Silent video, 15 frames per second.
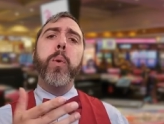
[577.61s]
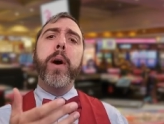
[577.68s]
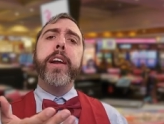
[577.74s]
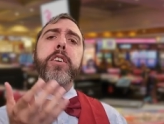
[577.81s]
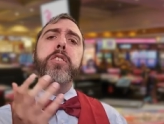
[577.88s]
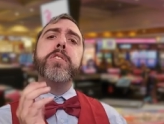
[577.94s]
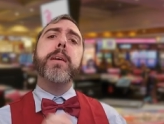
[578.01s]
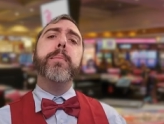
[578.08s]
What
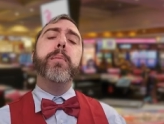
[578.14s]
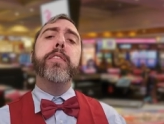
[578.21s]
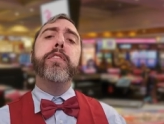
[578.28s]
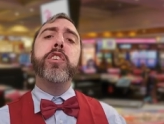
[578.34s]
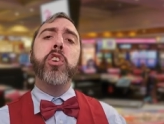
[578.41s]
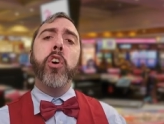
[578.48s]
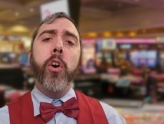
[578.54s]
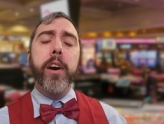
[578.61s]
are some
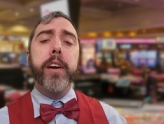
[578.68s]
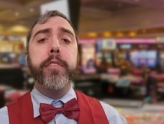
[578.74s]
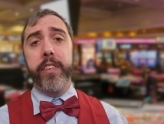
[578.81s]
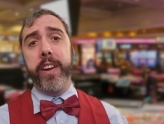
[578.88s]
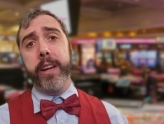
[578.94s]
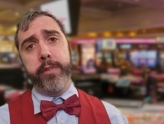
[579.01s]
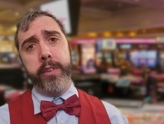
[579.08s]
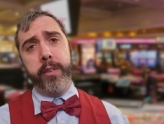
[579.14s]
of your
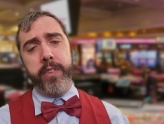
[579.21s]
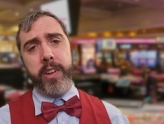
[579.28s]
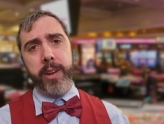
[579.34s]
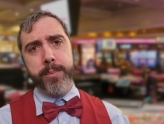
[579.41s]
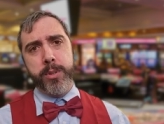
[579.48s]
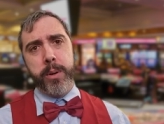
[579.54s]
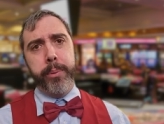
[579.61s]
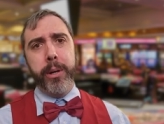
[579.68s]
favorite
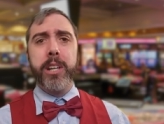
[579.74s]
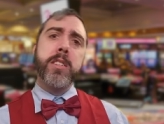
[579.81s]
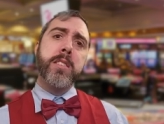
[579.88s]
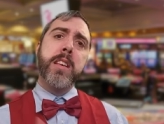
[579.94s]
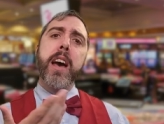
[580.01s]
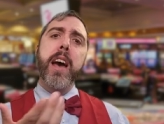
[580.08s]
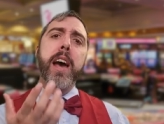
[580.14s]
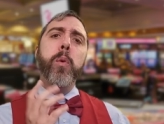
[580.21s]
films or books?